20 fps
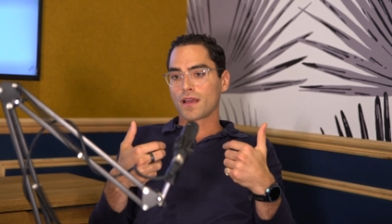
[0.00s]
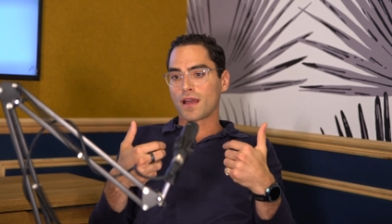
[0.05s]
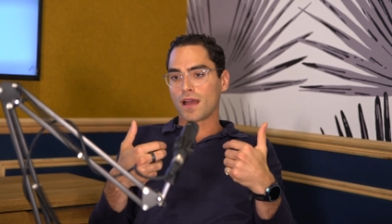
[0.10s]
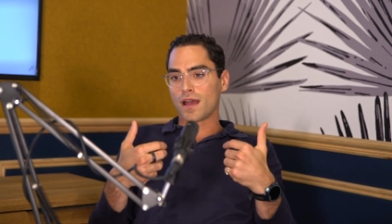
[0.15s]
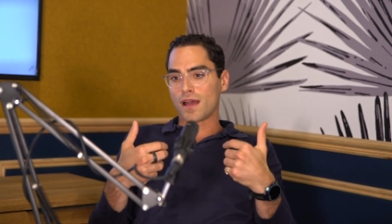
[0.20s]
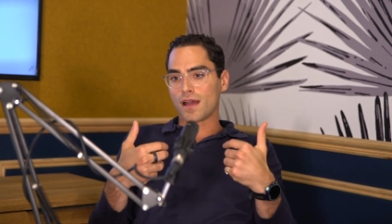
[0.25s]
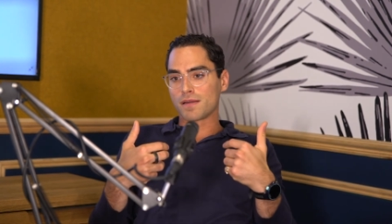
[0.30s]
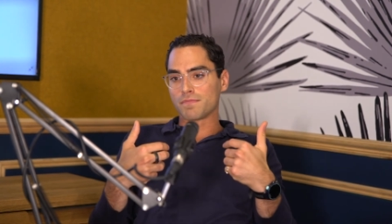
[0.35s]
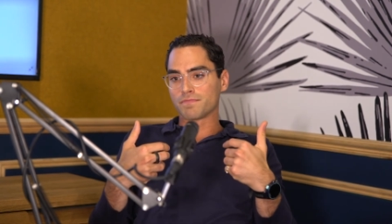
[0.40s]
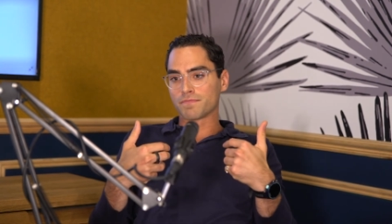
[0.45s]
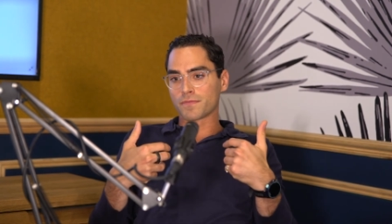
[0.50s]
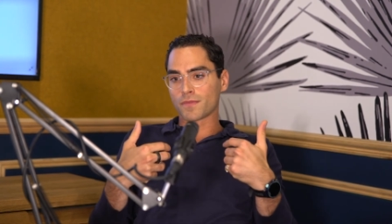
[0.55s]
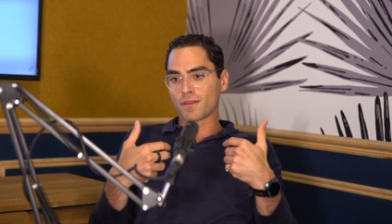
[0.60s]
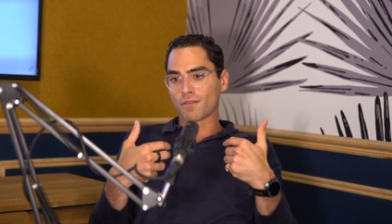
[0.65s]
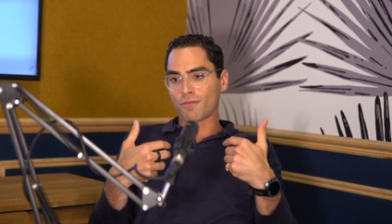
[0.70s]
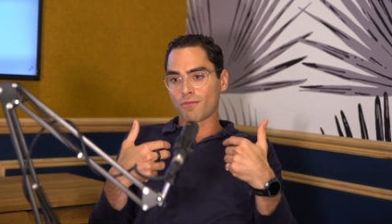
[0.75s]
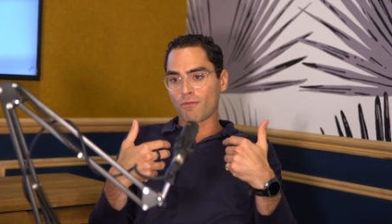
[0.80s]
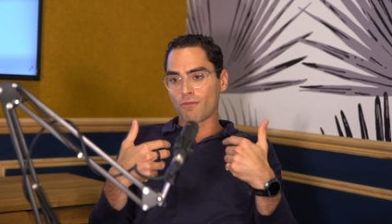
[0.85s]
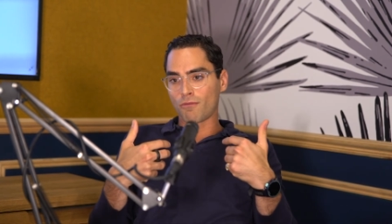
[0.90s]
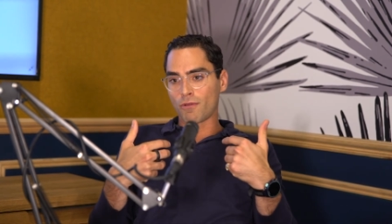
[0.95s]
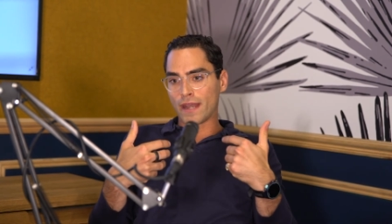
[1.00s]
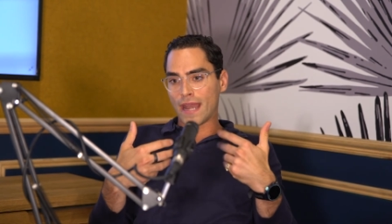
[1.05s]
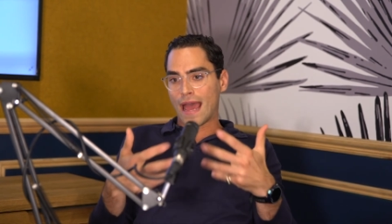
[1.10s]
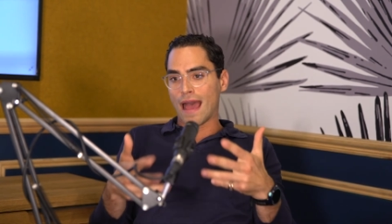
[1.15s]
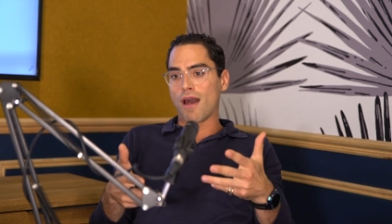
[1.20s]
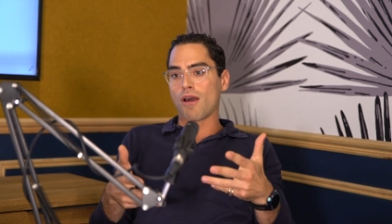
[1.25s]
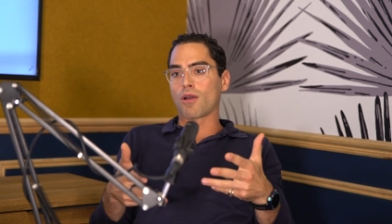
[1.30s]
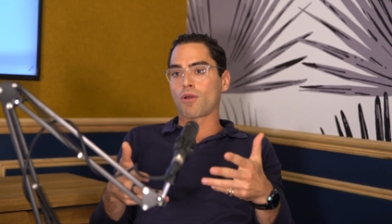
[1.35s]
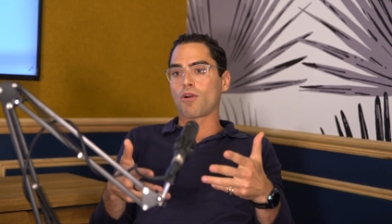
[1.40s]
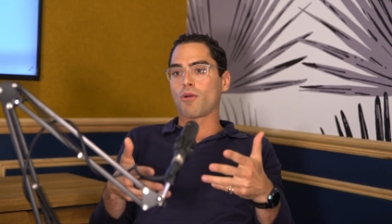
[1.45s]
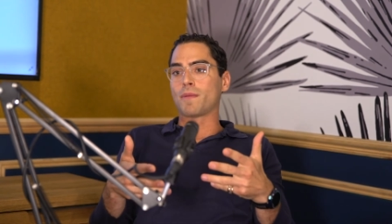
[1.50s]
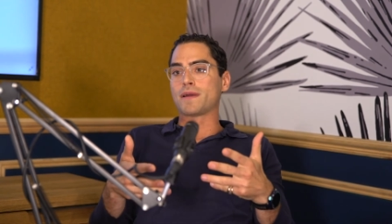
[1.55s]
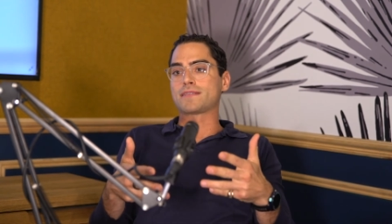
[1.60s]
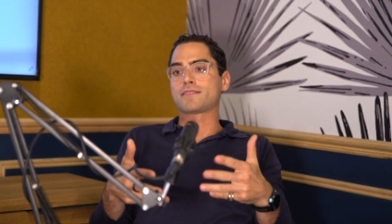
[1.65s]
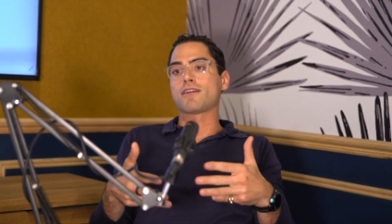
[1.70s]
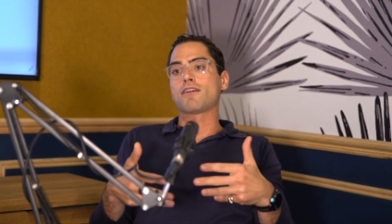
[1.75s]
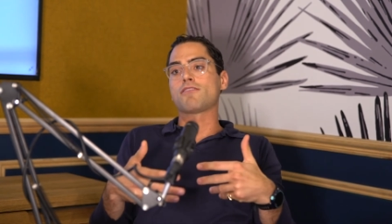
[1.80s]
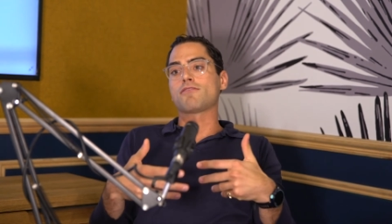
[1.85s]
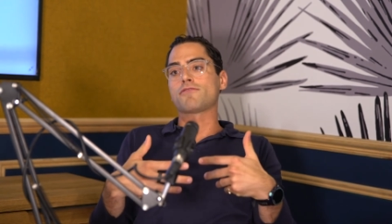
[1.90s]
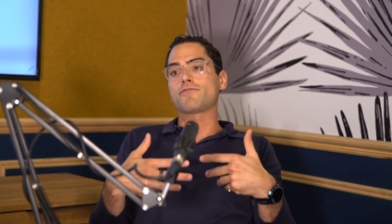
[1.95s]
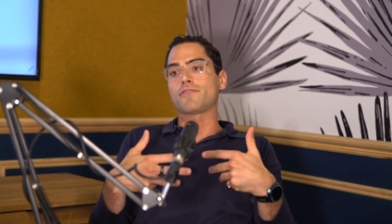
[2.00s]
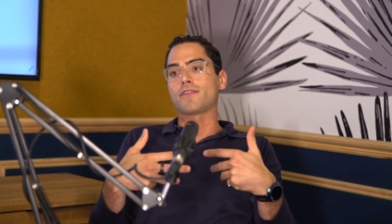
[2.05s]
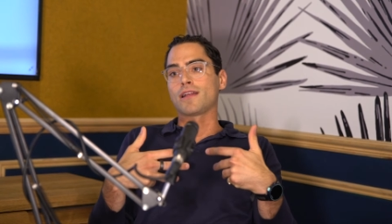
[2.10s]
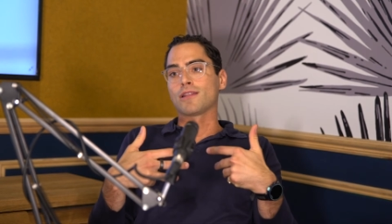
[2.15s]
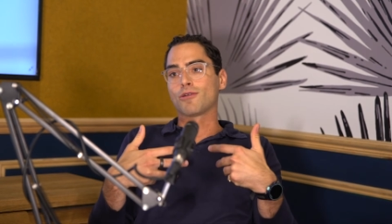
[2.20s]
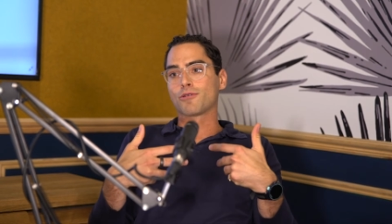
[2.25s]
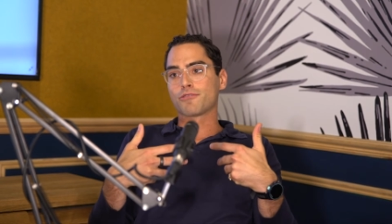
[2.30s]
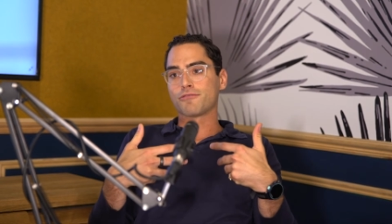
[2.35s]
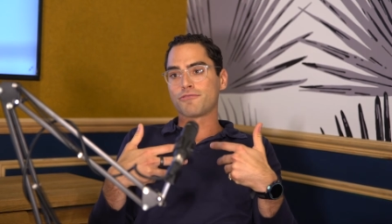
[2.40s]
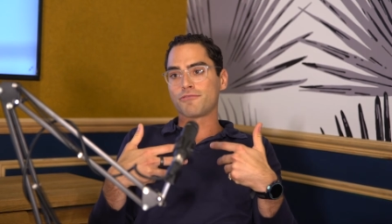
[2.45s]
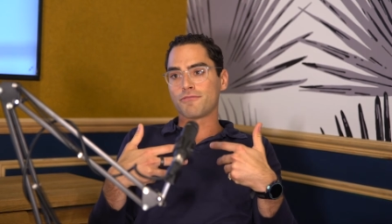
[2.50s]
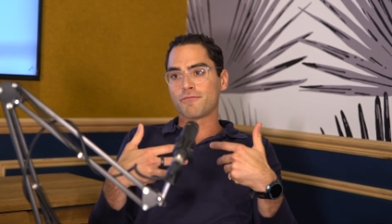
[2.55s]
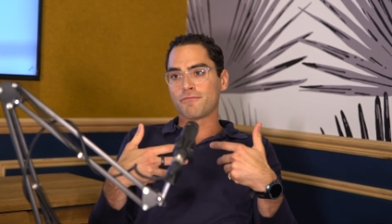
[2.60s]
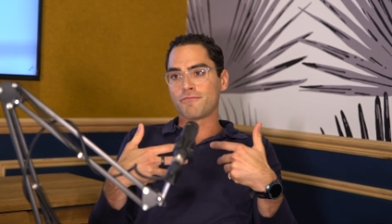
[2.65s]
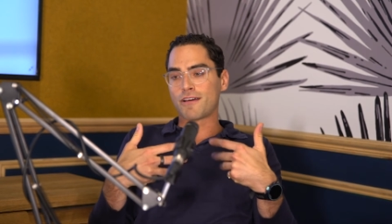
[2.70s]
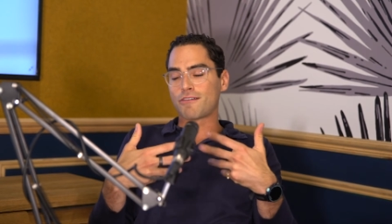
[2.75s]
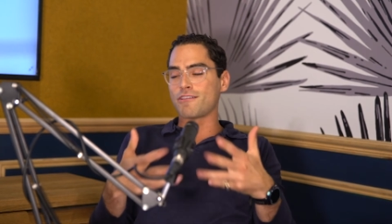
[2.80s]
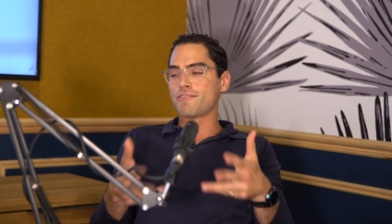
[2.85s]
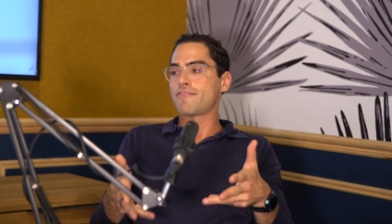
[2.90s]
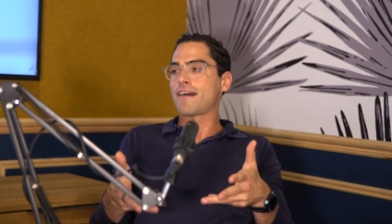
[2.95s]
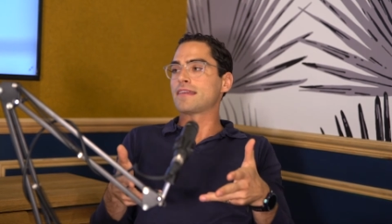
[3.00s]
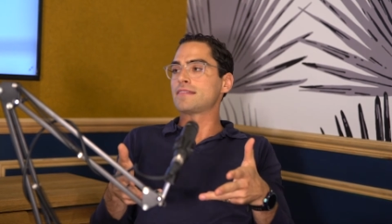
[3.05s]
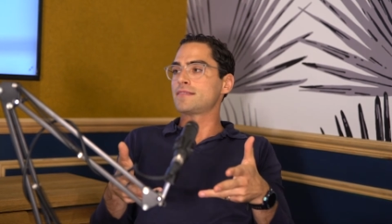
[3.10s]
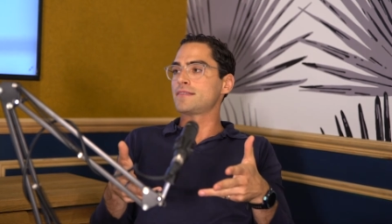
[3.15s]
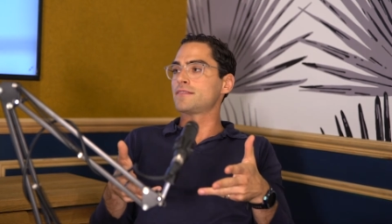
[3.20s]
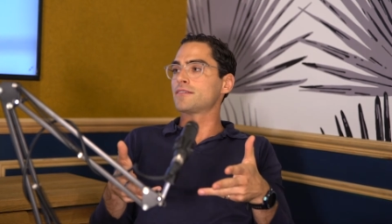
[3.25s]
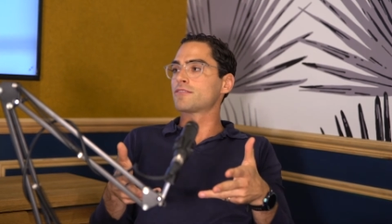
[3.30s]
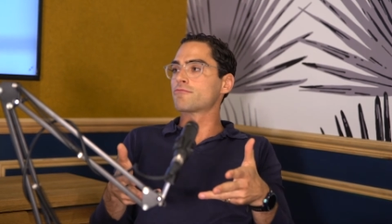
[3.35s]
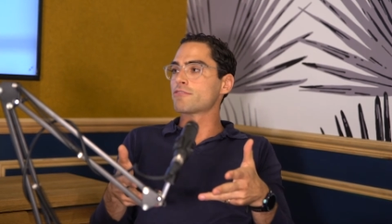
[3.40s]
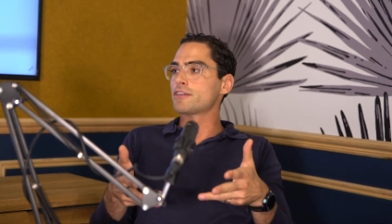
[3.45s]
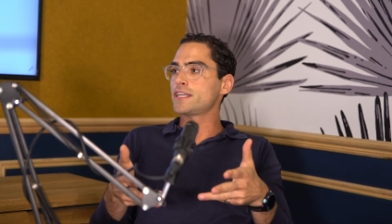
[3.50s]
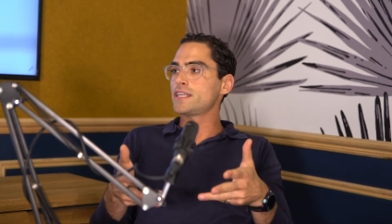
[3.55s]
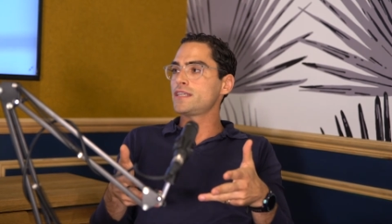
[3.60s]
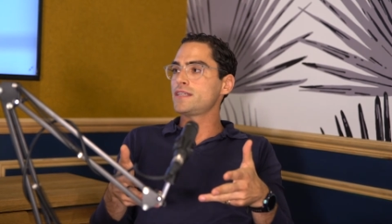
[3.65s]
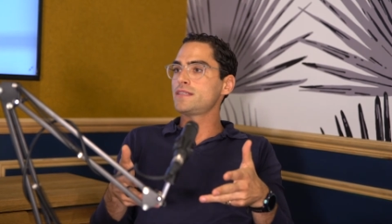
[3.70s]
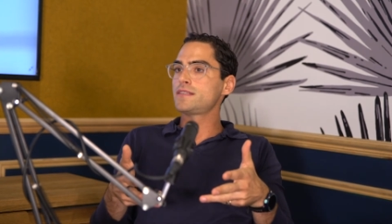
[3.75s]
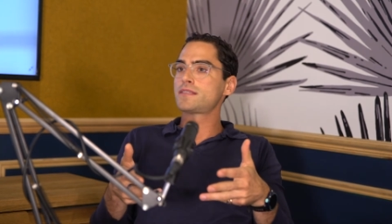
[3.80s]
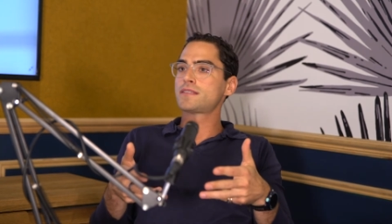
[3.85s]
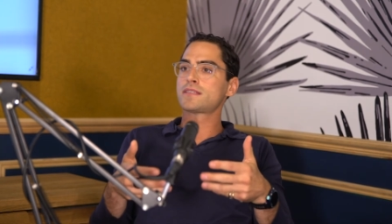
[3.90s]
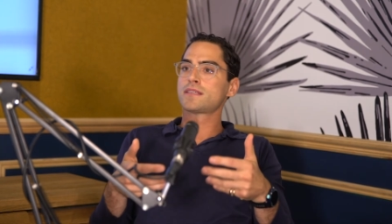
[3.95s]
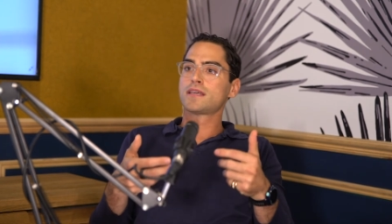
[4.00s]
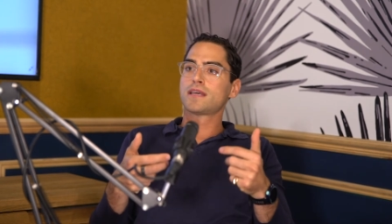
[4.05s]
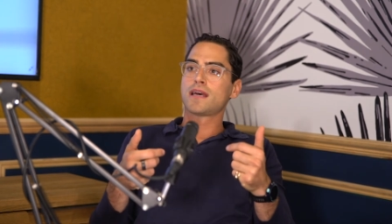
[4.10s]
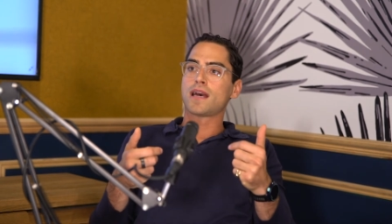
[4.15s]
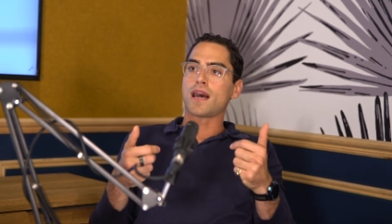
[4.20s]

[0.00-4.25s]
Um, Went out, got myself a lot of very fancy degrees,